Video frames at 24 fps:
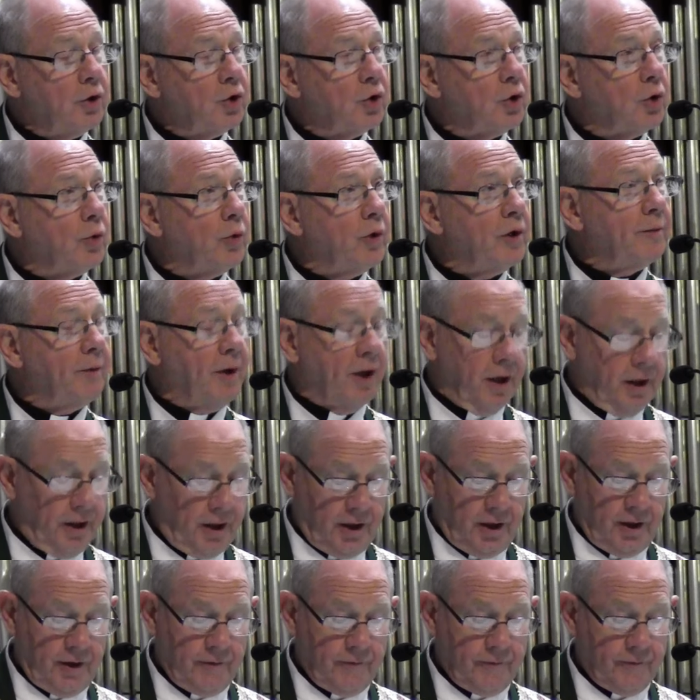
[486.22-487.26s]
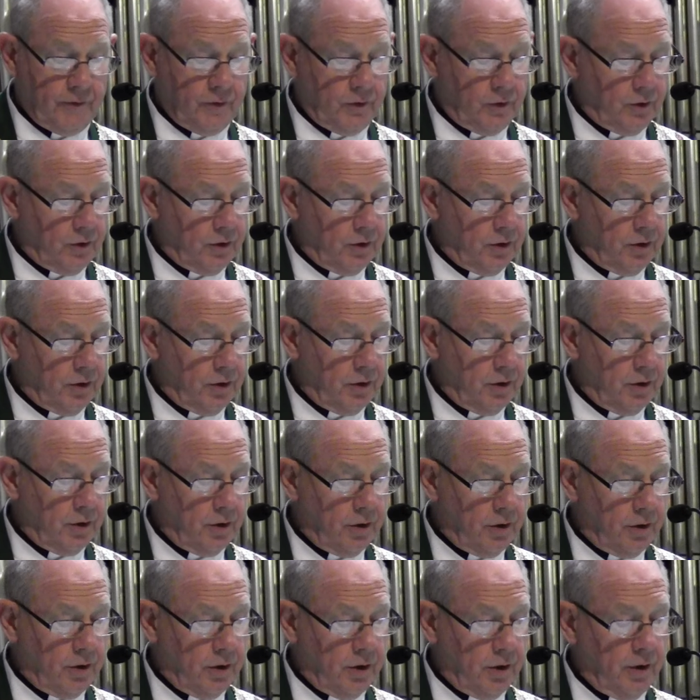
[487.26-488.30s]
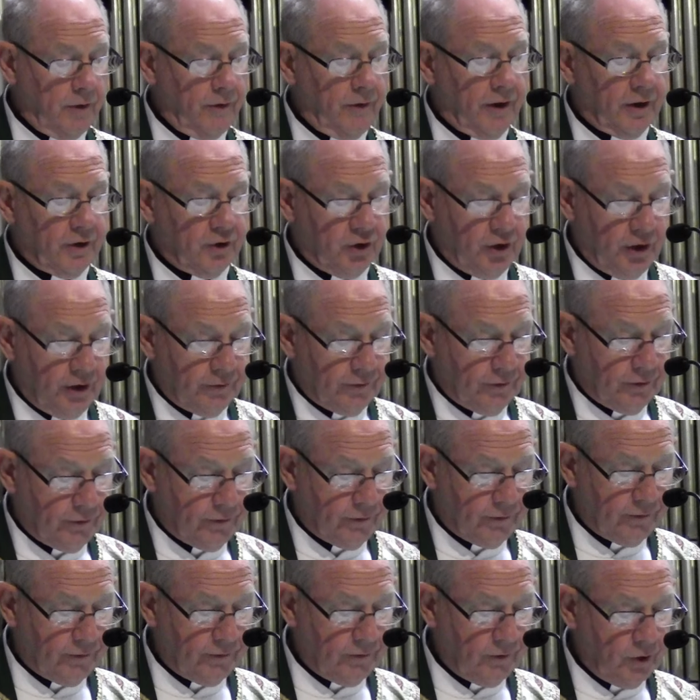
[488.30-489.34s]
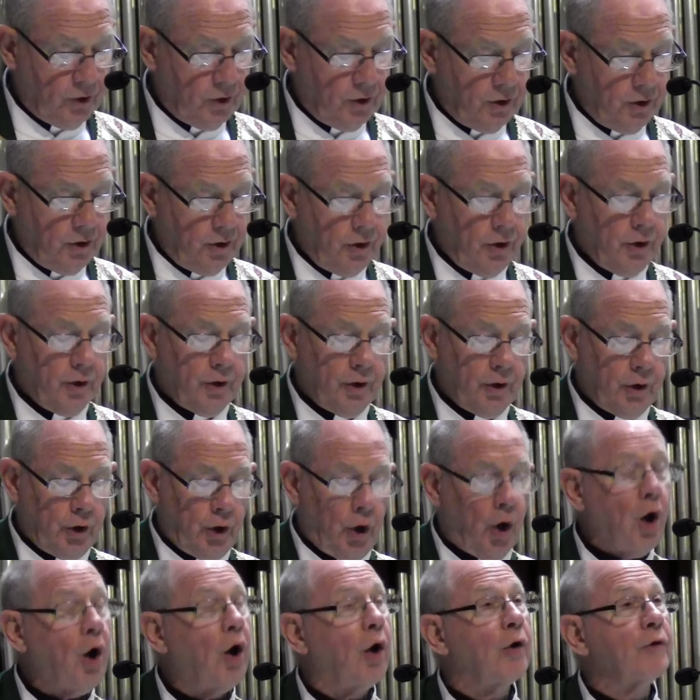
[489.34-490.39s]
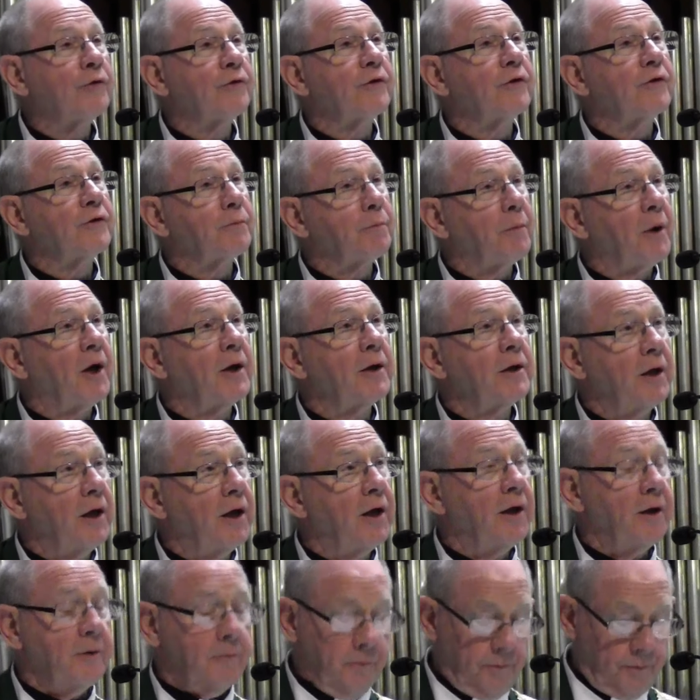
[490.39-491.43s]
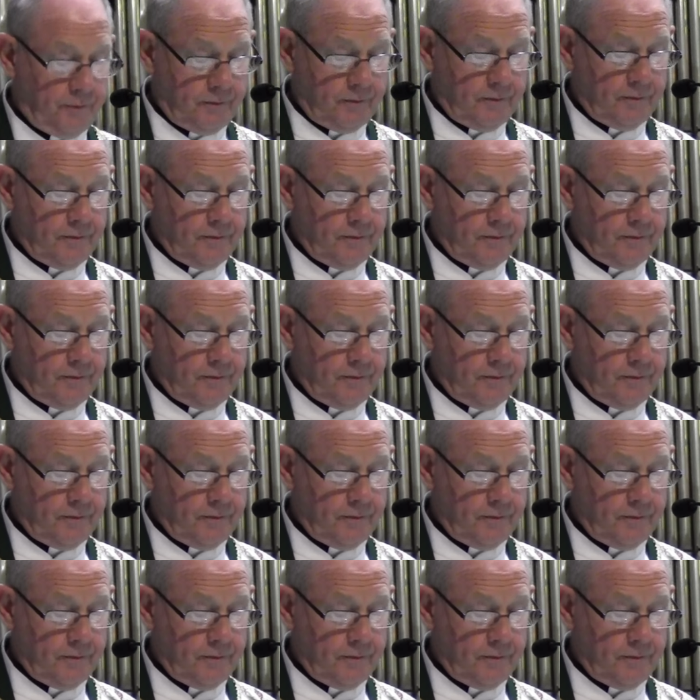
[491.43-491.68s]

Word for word: Do we believe that Jesus calls us by name,